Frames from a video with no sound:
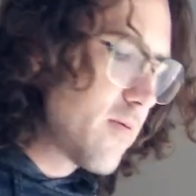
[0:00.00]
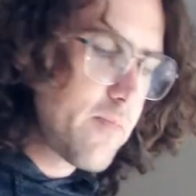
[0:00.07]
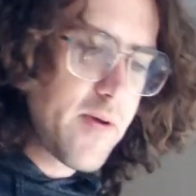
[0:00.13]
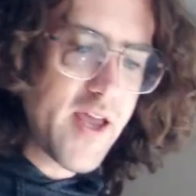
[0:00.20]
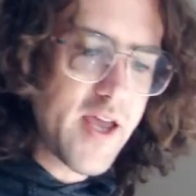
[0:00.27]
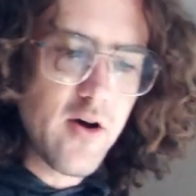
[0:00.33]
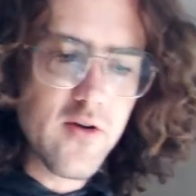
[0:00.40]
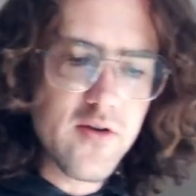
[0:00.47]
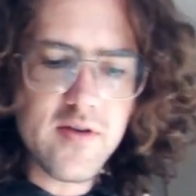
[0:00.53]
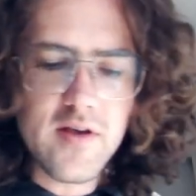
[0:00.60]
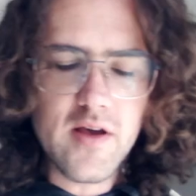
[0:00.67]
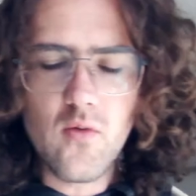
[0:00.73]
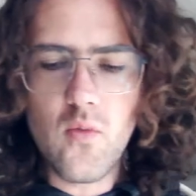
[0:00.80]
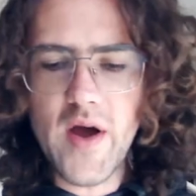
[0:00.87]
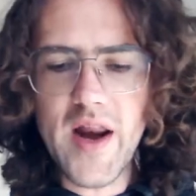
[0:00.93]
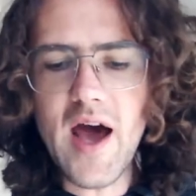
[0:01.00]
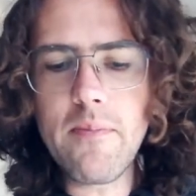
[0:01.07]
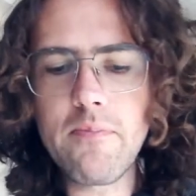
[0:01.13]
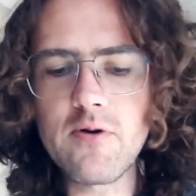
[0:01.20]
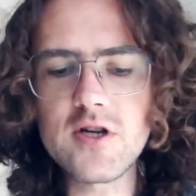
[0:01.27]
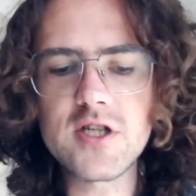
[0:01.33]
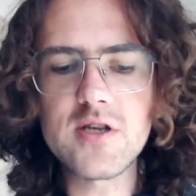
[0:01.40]
because when I
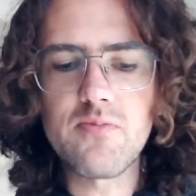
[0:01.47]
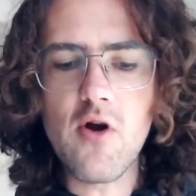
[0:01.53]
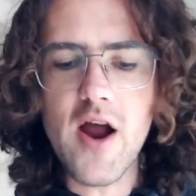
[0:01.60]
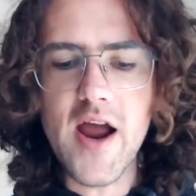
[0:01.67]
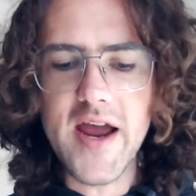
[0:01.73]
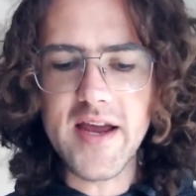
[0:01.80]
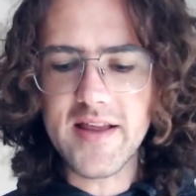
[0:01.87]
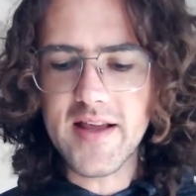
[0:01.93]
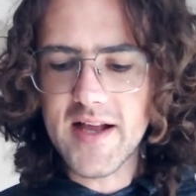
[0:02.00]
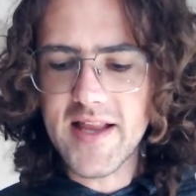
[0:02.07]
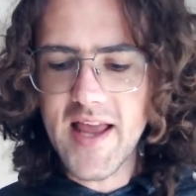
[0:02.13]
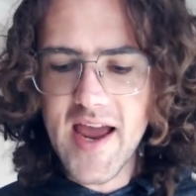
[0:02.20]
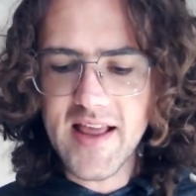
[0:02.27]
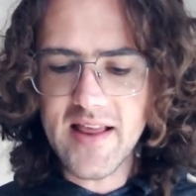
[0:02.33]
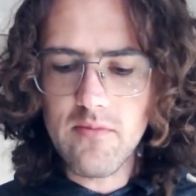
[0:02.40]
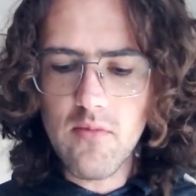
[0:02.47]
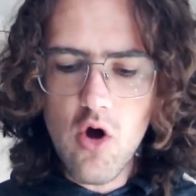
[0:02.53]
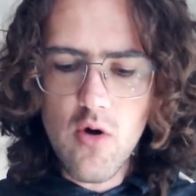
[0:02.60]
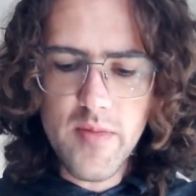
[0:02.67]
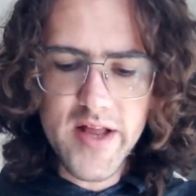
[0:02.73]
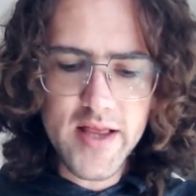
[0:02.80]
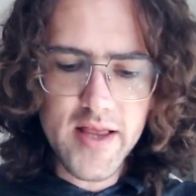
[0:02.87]
push the brakes, it takes a
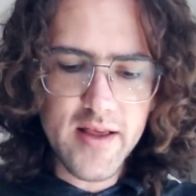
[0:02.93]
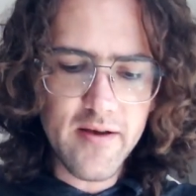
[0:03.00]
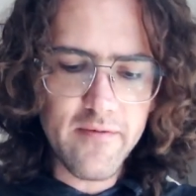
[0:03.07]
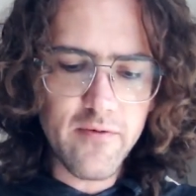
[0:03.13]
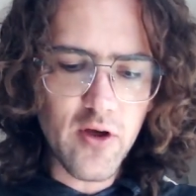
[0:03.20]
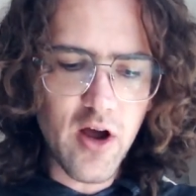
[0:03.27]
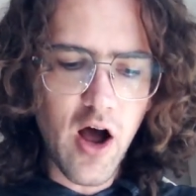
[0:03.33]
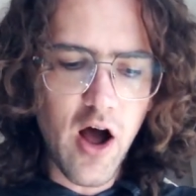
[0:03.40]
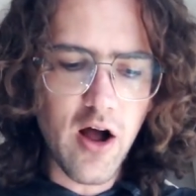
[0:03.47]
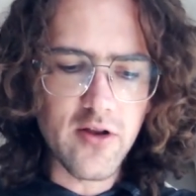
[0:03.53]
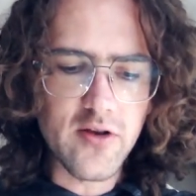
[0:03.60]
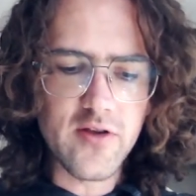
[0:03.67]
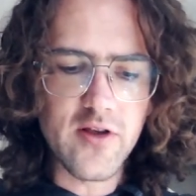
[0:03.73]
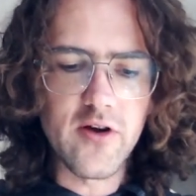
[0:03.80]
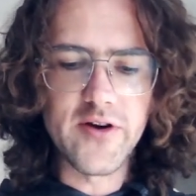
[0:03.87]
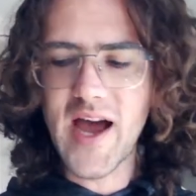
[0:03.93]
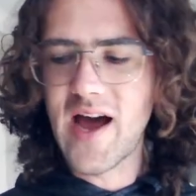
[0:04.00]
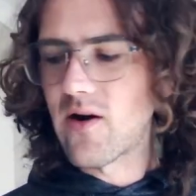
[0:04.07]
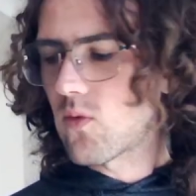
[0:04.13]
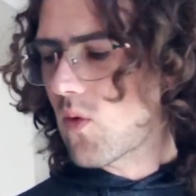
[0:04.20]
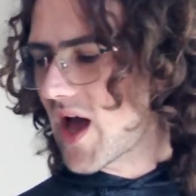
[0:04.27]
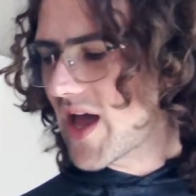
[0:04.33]
moment for the car to slow
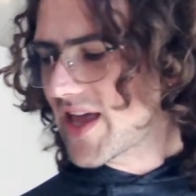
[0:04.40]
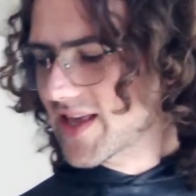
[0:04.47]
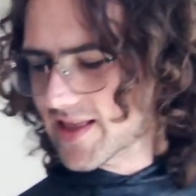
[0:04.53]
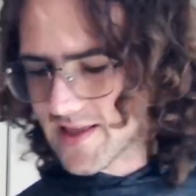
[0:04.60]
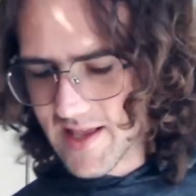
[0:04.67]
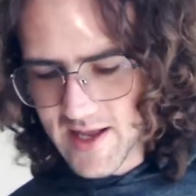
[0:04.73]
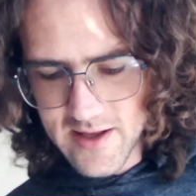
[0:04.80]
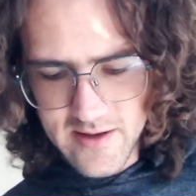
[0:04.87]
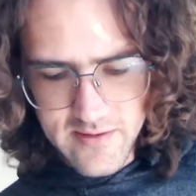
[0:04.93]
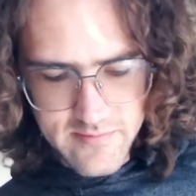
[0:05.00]
down. Why is that?